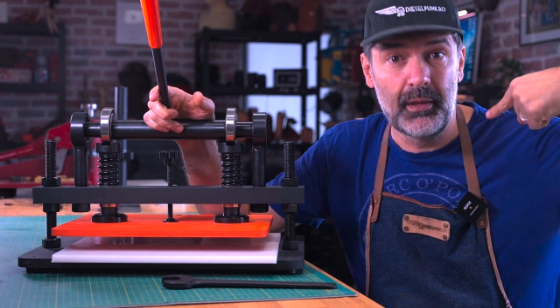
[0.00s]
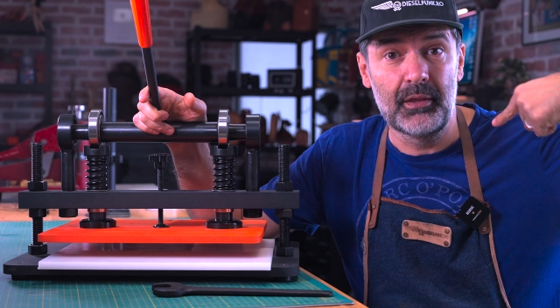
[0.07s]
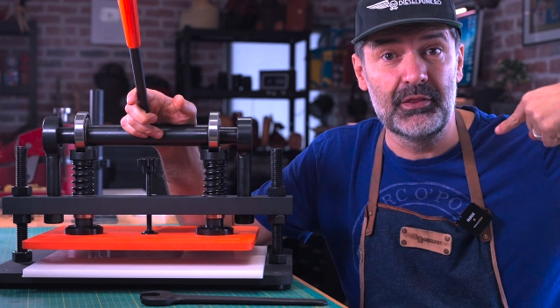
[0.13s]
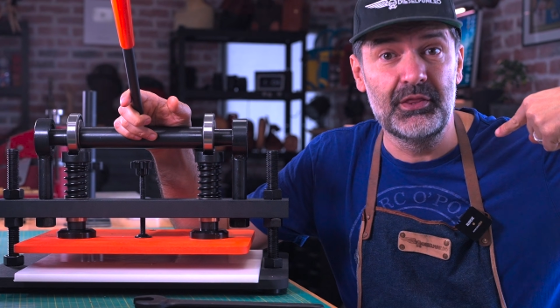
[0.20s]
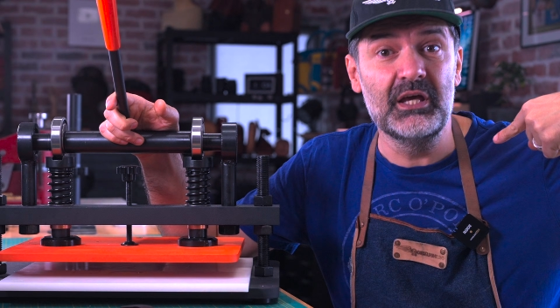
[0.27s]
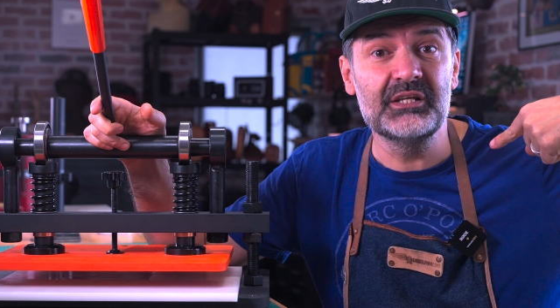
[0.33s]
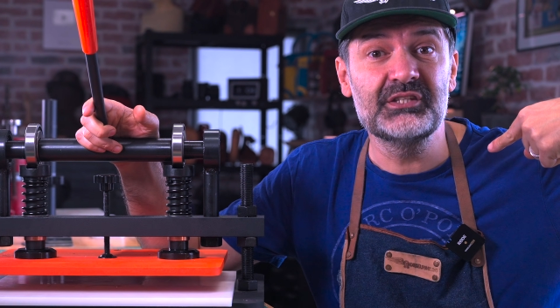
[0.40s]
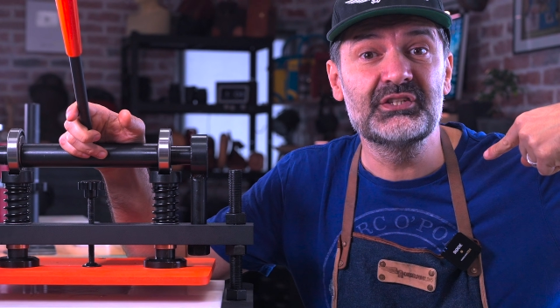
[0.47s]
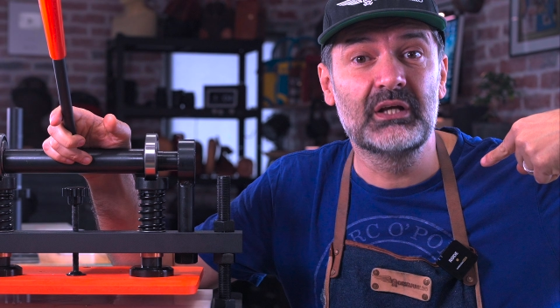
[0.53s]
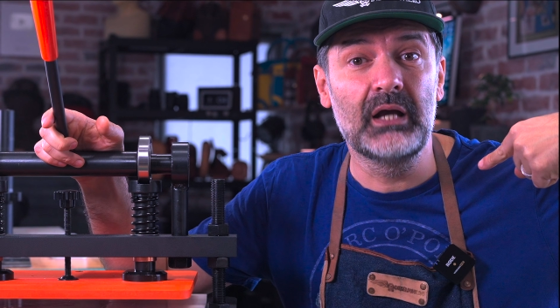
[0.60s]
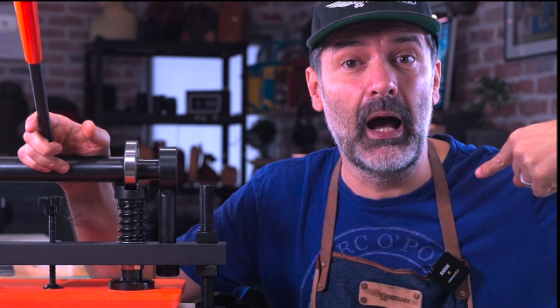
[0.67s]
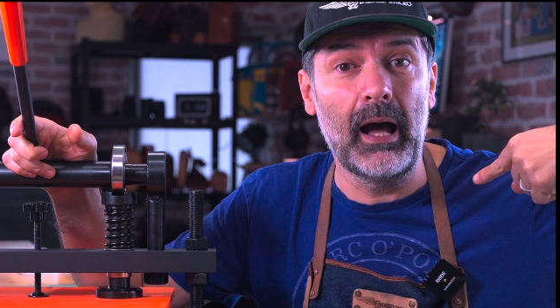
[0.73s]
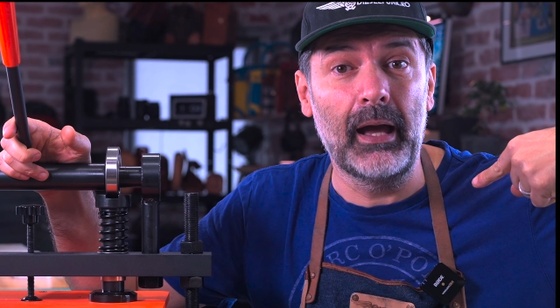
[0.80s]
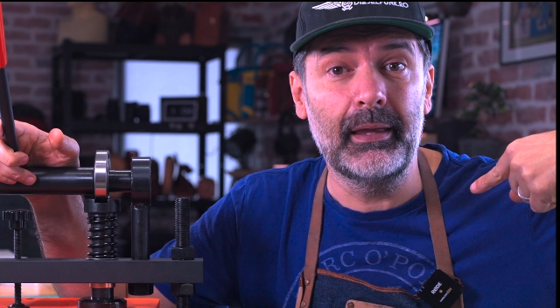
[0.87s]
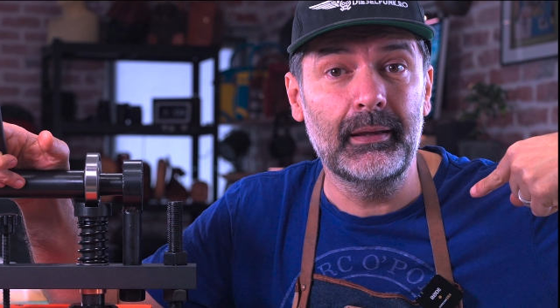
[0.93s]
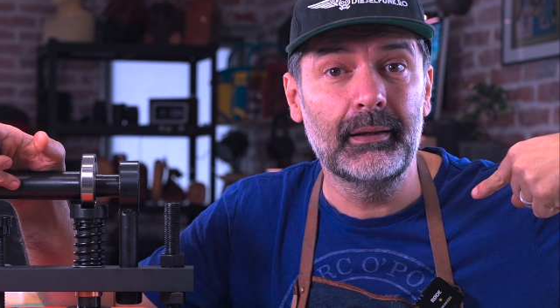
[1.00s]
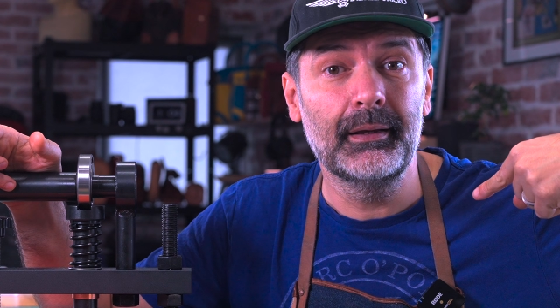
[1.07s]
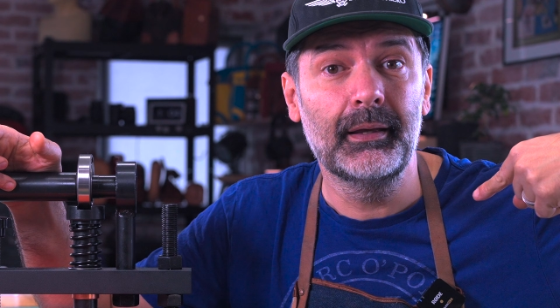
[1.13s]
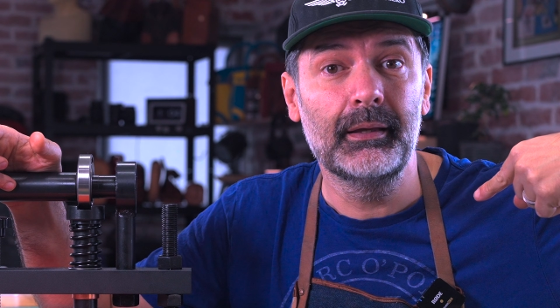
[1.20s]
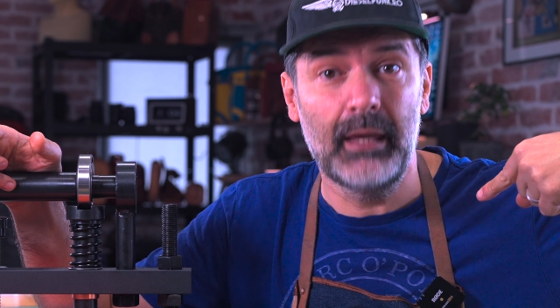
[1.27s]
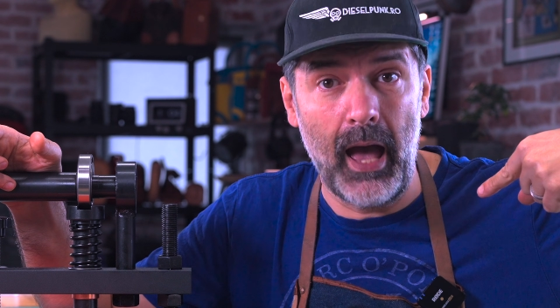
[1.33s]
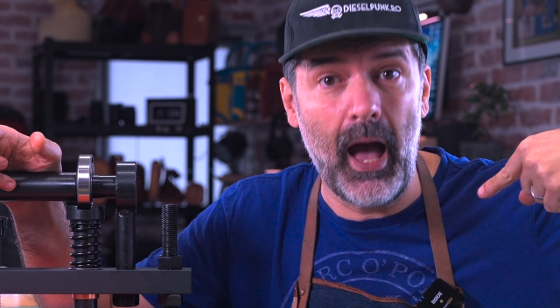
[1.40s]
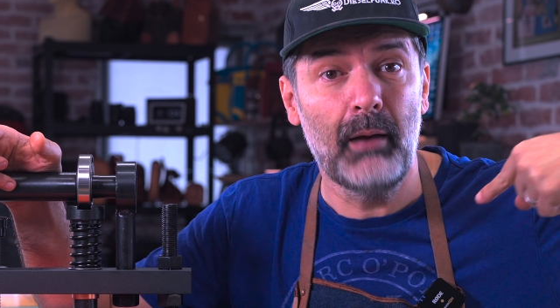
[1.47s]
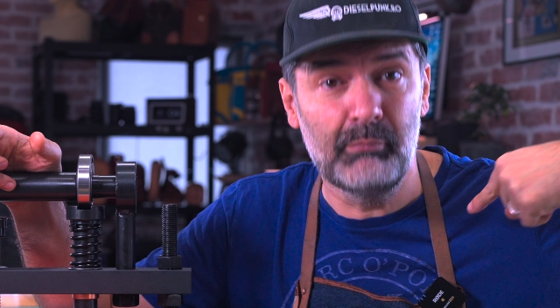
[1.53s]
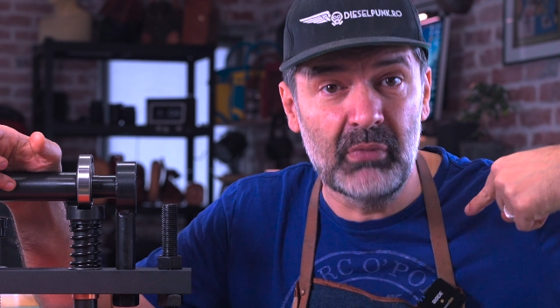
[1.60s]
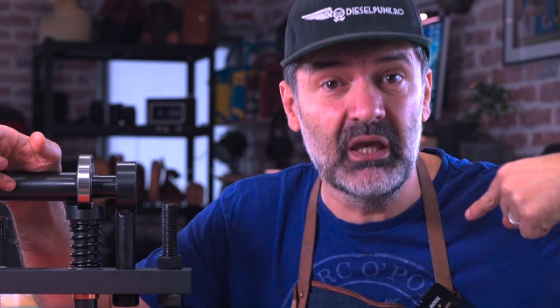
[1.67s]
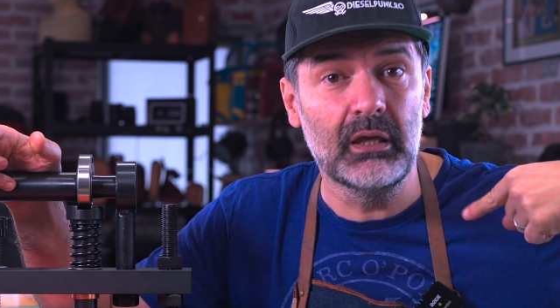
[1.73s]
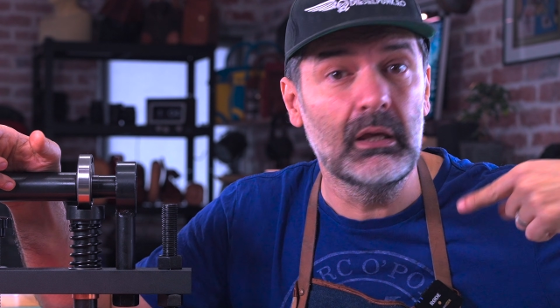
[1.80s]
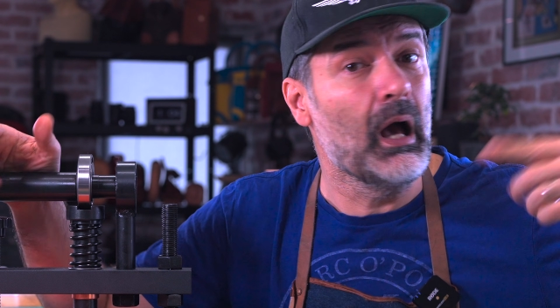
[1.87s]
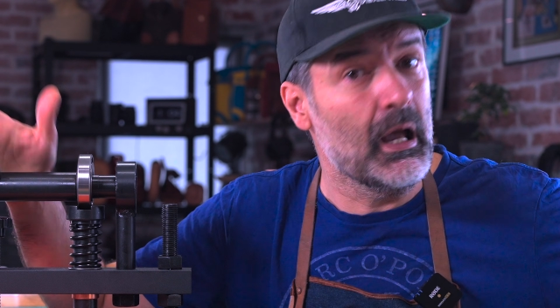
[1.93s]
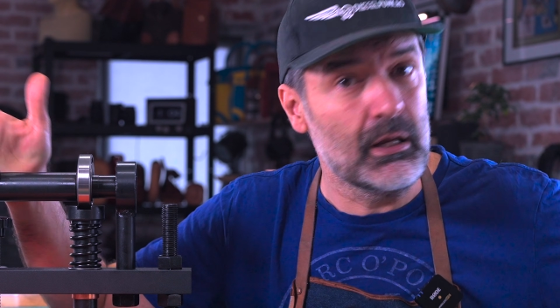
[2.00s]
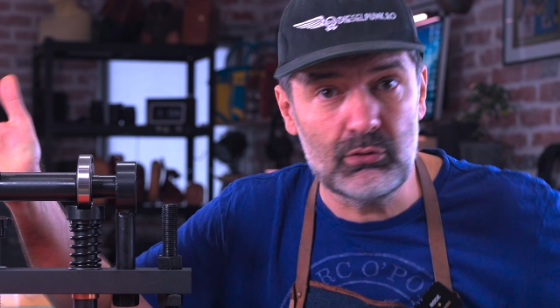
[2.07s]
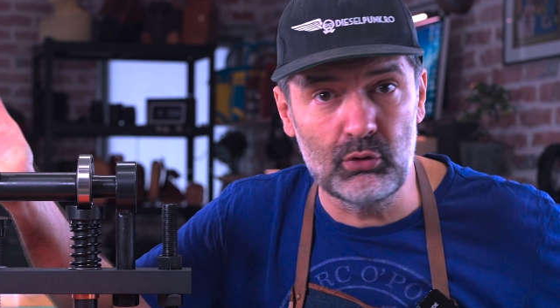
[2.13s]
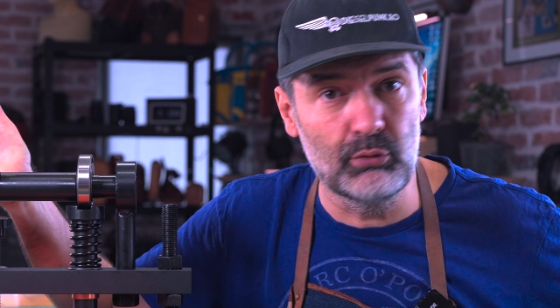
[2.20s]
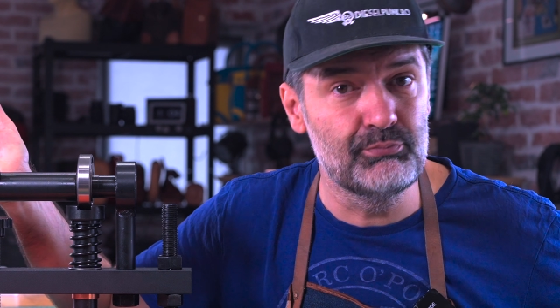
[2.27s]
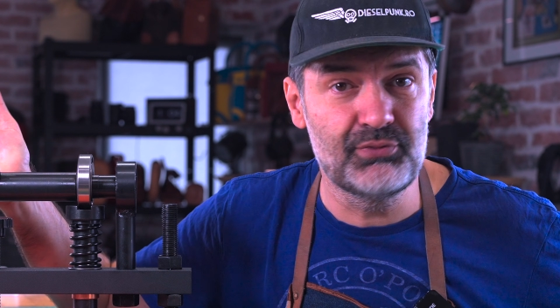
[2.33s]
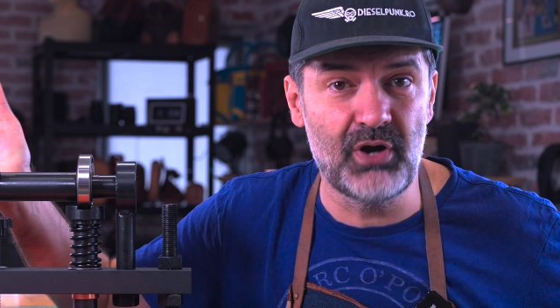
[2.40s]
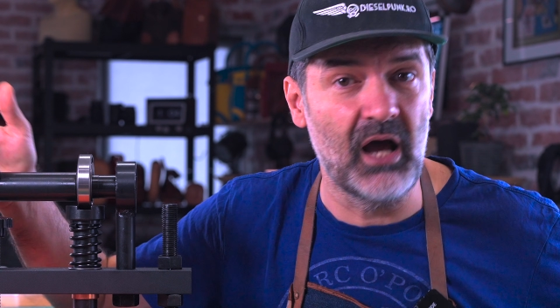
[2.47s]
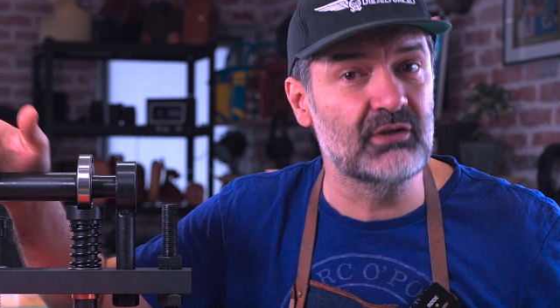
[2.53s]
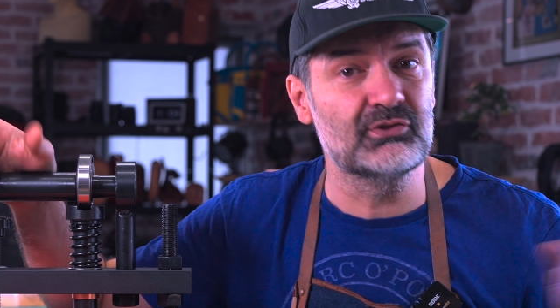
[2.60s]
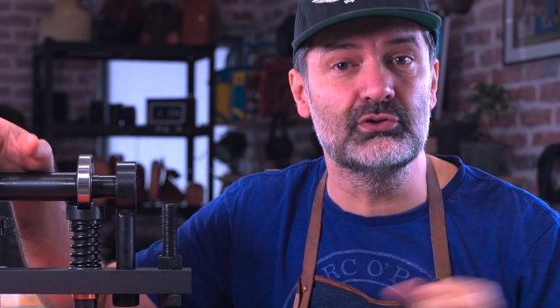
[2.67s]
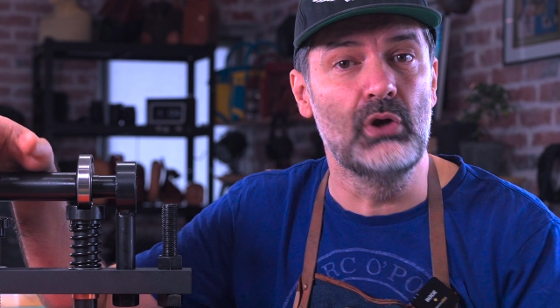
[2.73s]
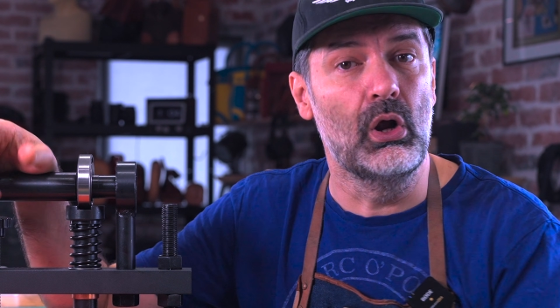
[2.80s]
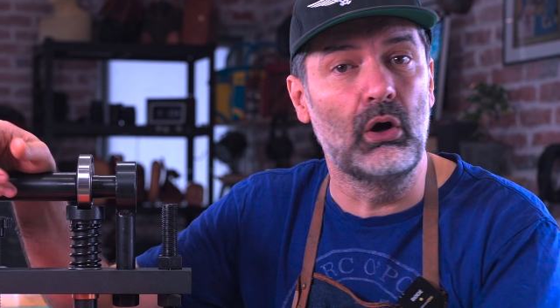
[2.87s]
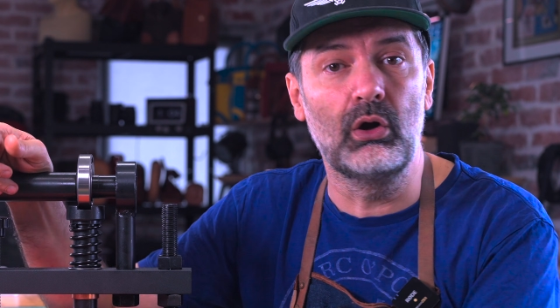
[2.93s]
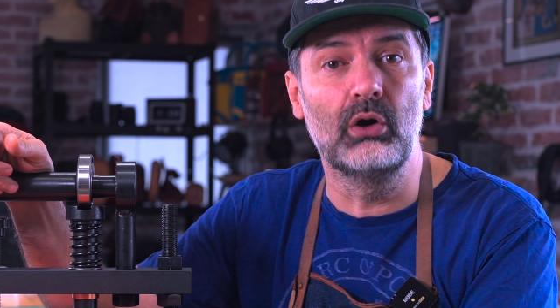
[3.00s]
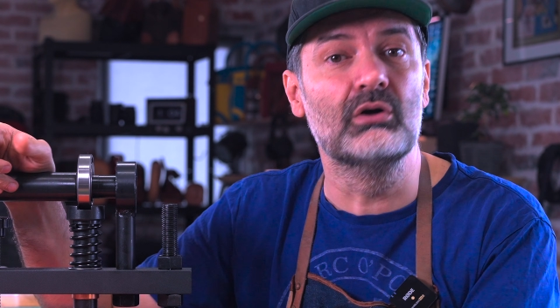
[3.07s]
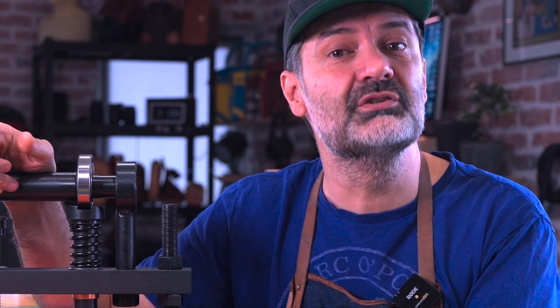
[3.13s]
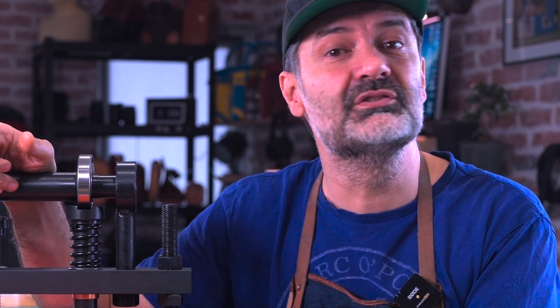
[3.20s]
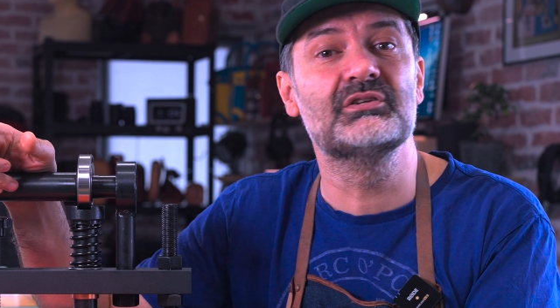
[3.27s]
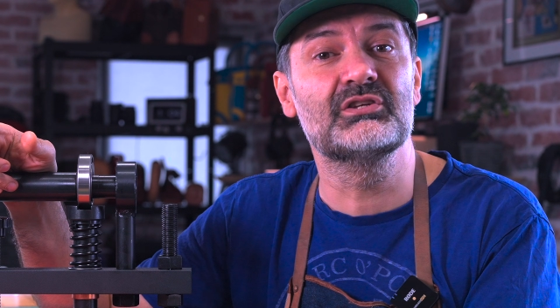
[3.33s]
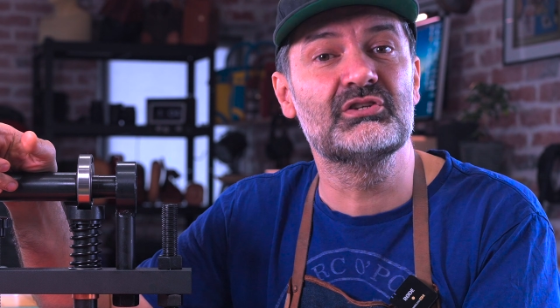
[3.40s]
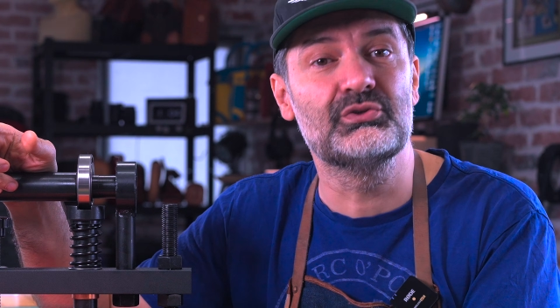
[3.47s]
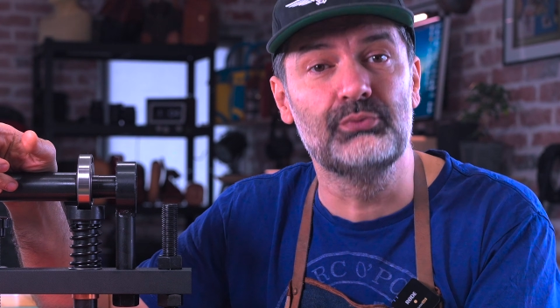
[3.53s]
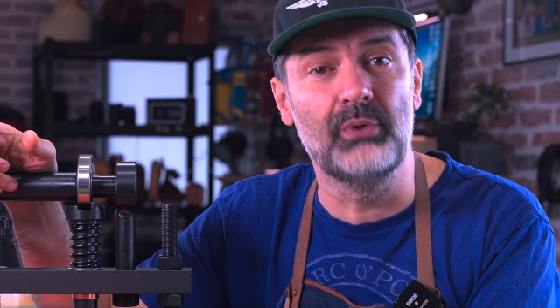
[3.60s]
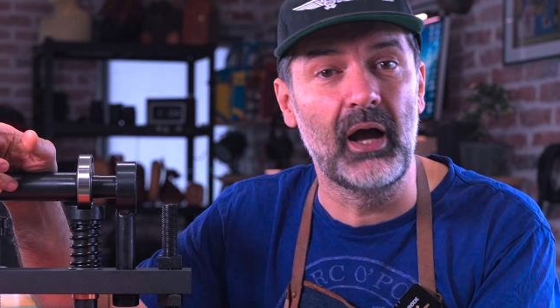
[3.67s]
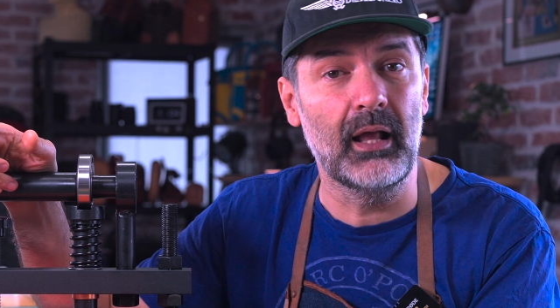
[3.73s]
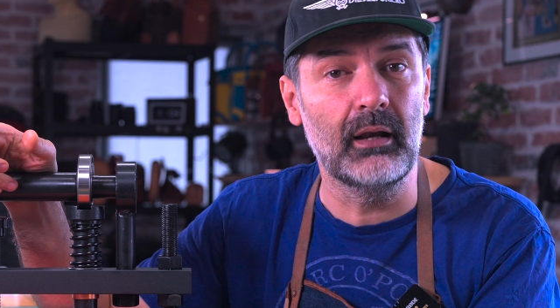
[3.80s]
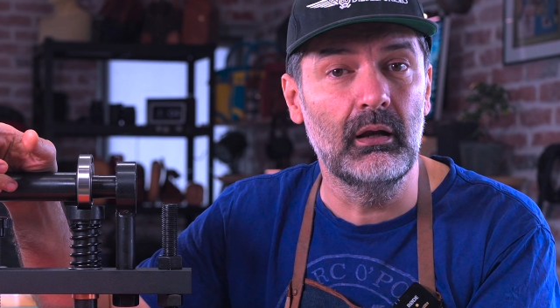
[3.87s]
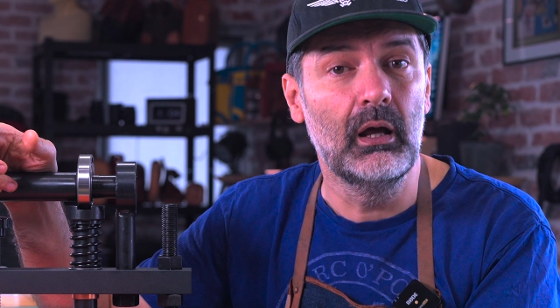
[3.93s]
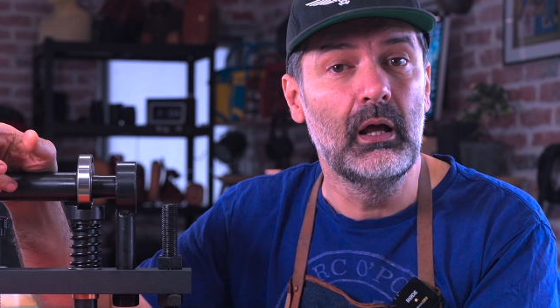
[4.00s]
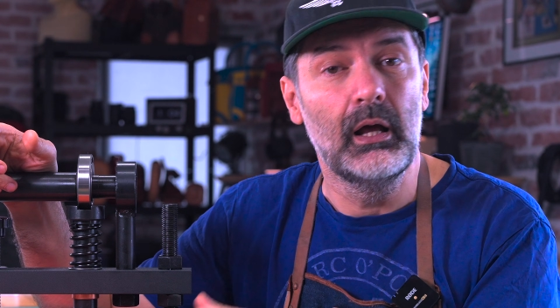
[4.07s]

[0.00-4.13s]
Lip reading: this guy, yeah, me, I do brass logos as well.